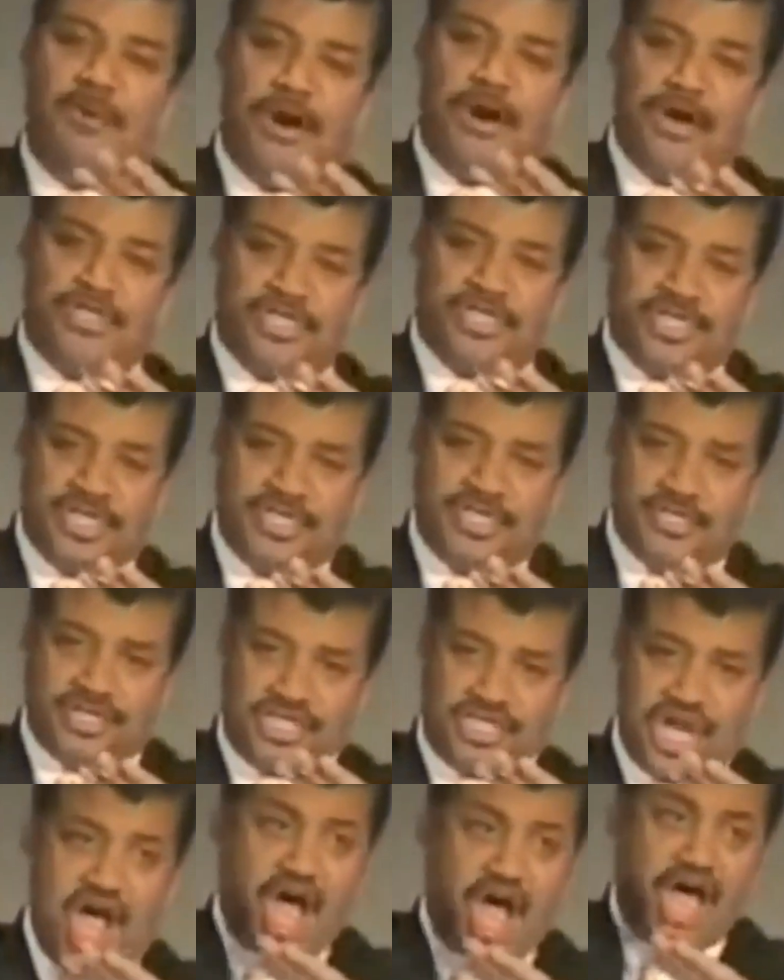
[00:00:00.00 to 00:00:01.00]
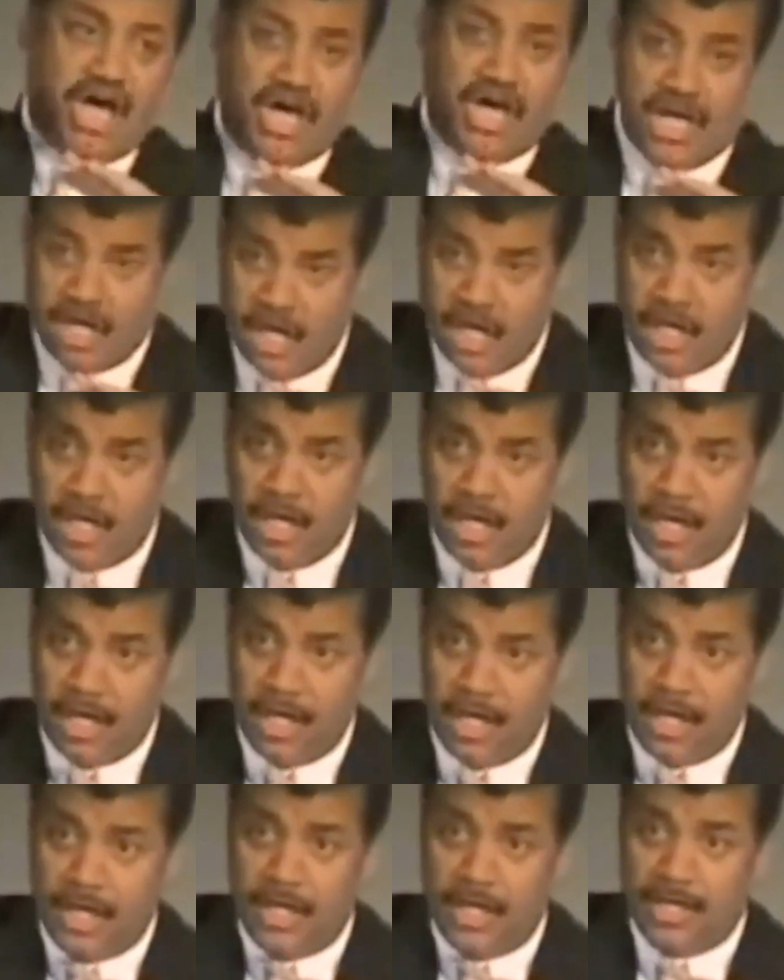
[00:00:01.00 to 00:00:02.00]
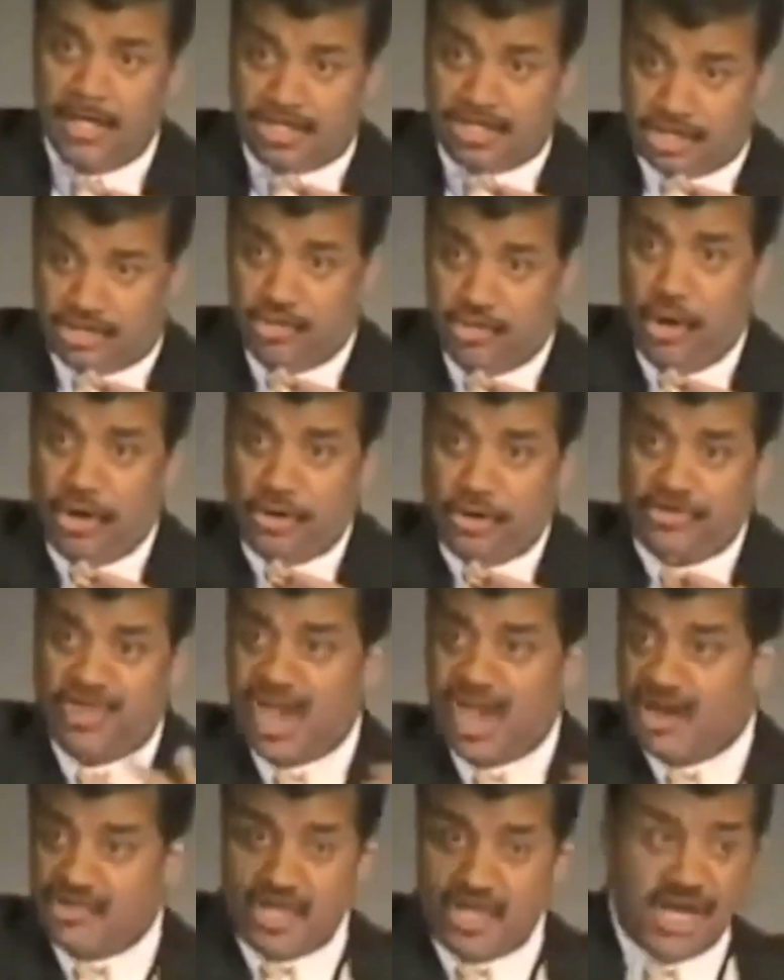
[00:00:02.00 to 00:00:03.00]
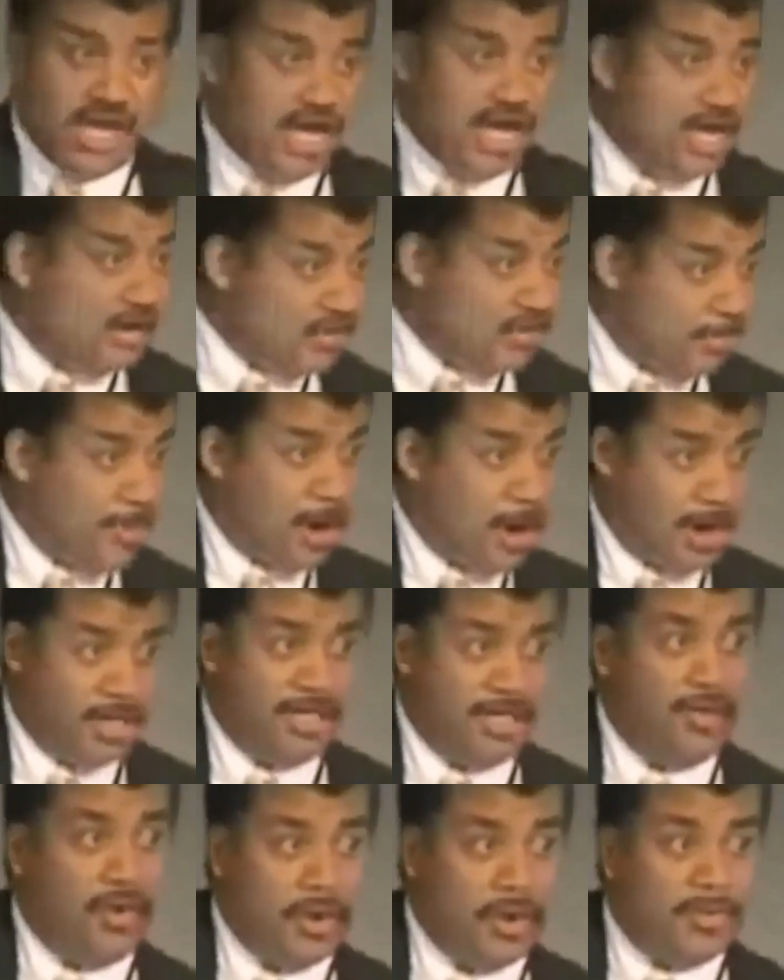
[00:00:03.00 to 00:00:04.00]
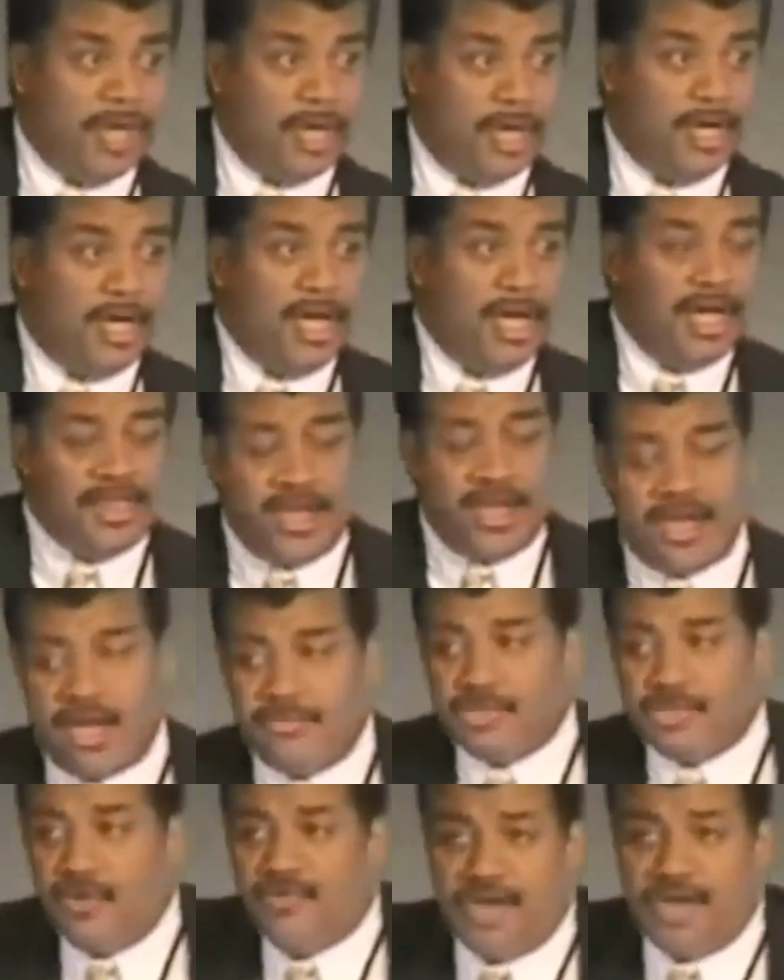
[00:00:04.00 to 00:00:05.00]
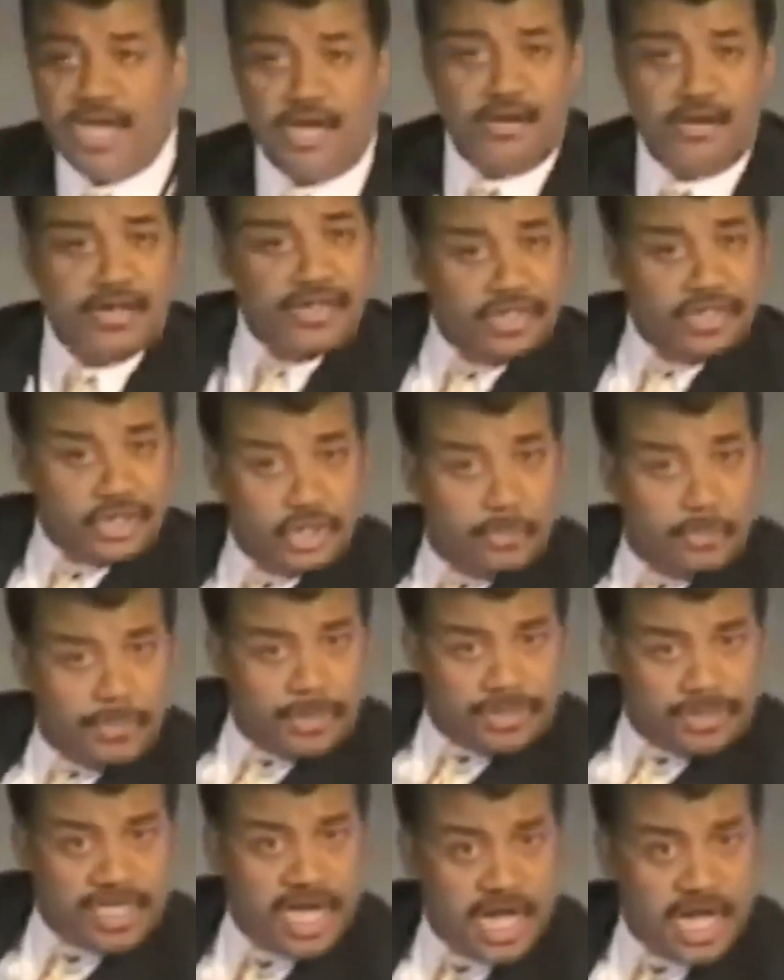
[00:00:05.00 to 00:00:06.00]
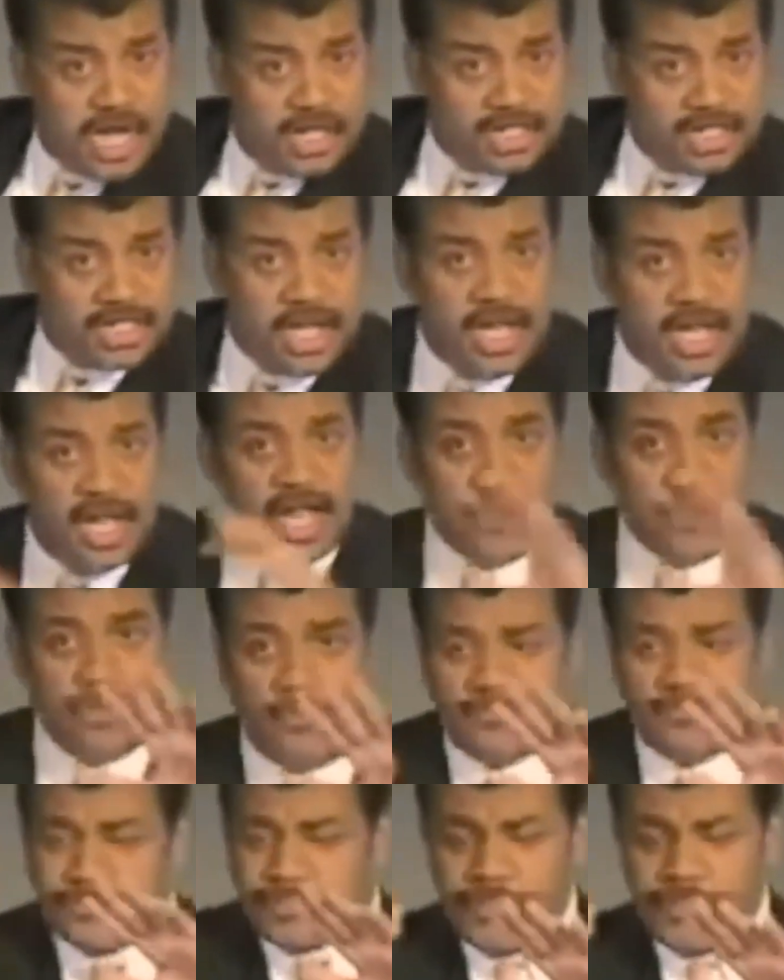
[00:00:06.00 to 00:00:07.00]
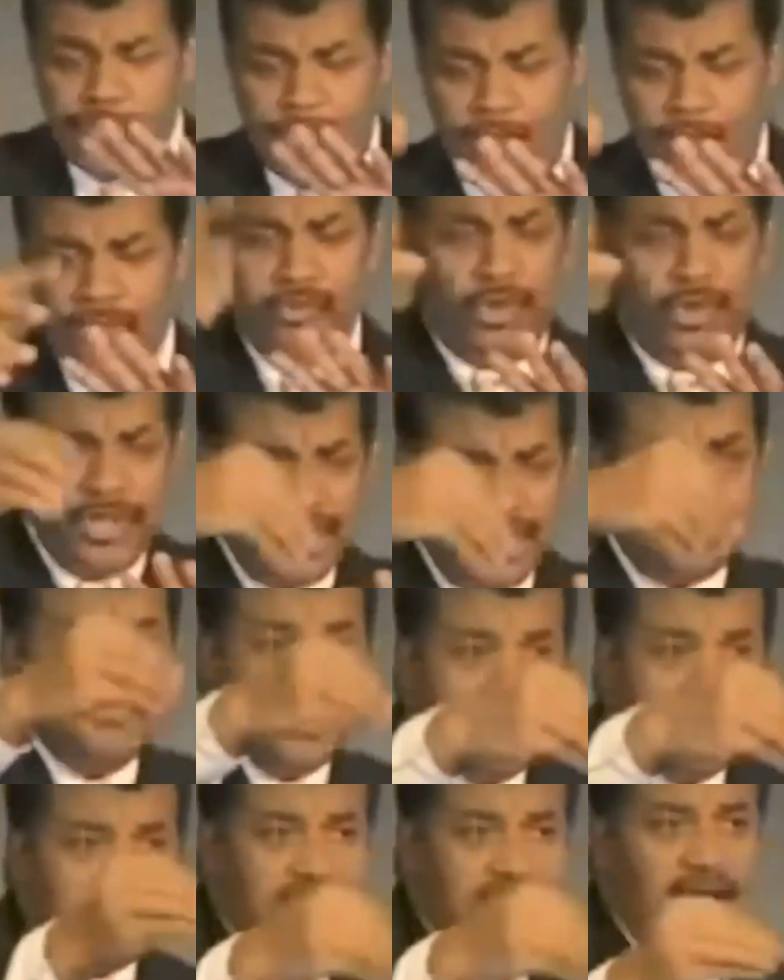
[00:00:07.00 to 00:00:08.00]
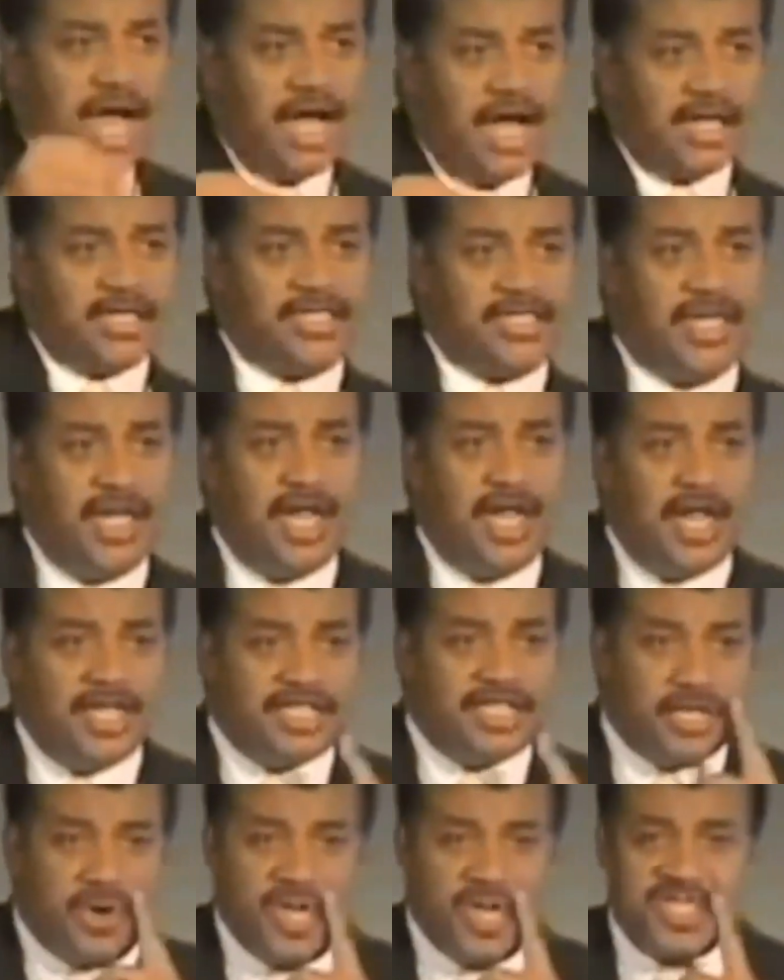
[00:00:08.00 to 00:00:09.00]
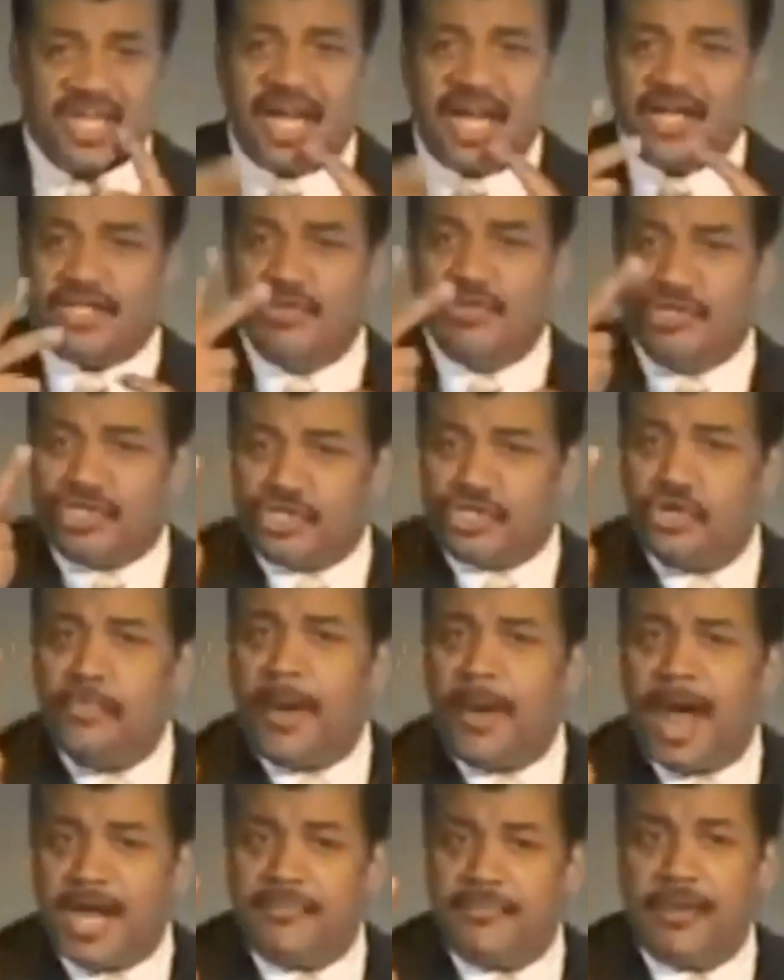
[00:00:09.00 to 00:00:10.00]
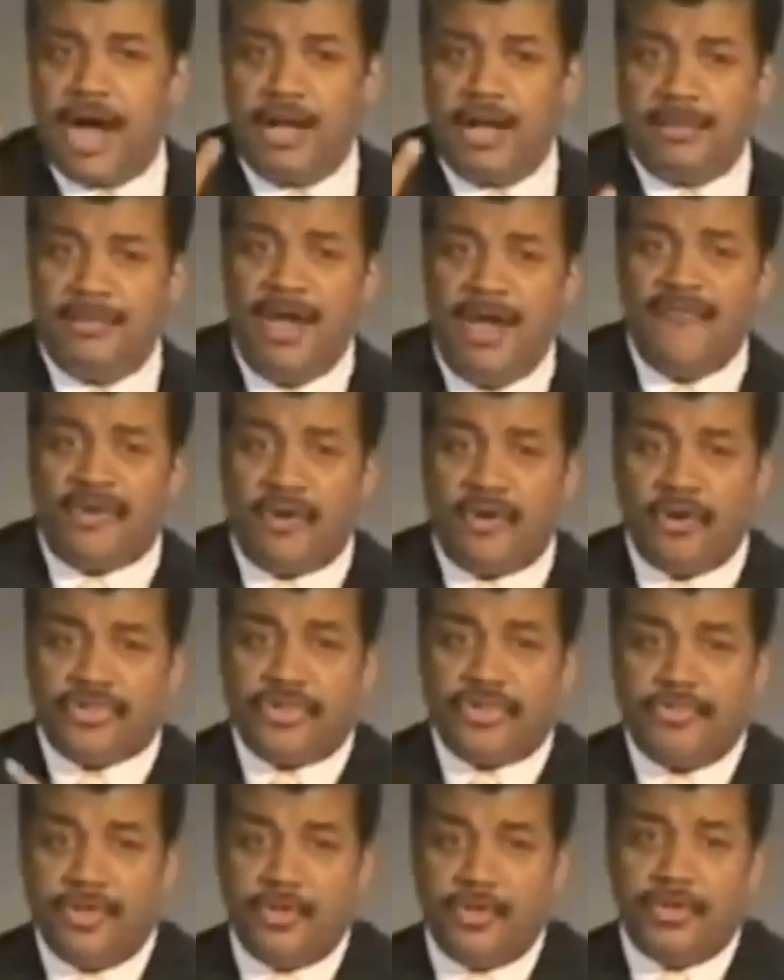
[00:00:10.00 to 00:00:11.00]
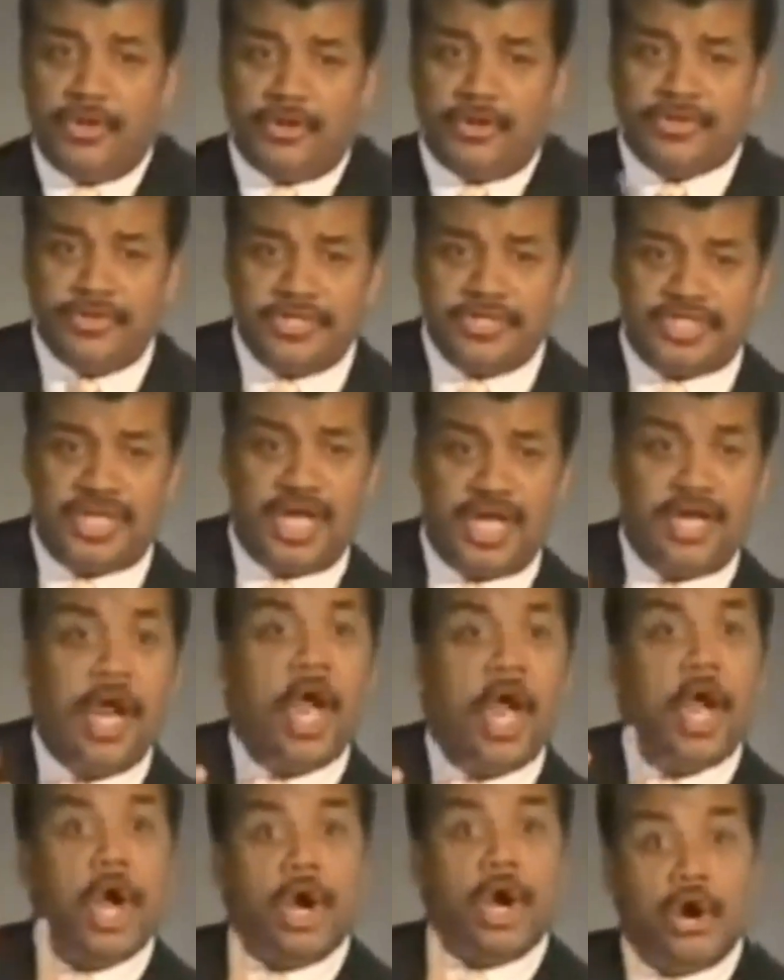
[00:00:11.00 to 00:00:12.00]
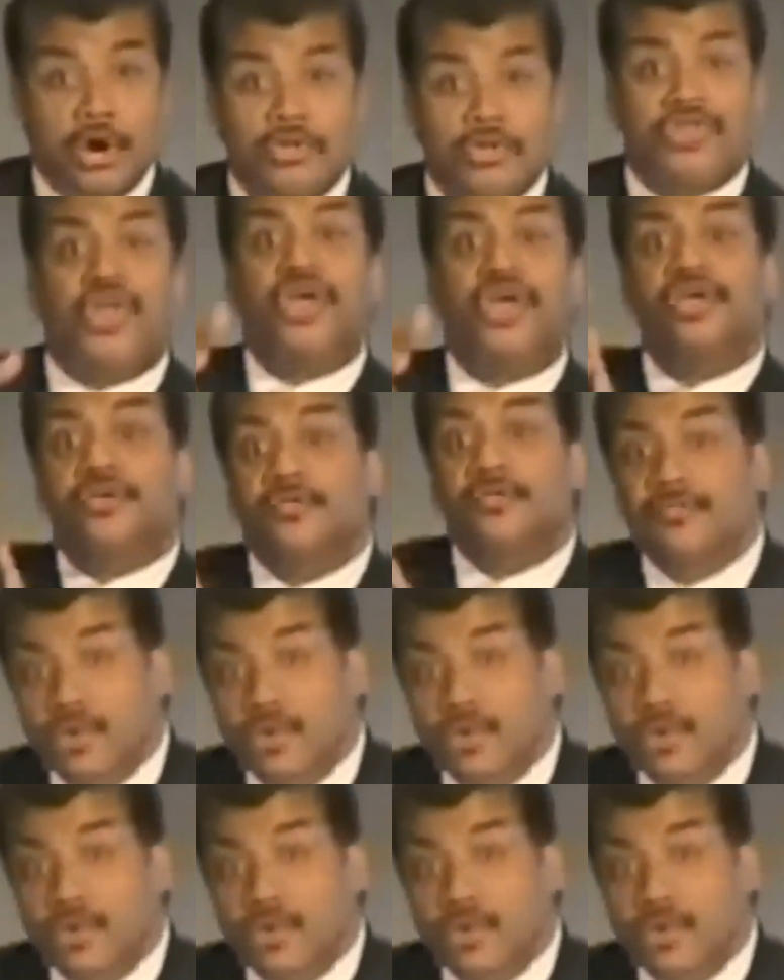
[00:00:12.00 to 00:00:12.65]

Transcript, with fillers: near Mars, there's a, there's a tug that's stronger there than in any other part in the orbit. And then it comes over here, and then Jupiter tugs. And it's all these mini tugs. And so he's got to do this two body problem for Earth, the moon, Earth, and the sun, Earth,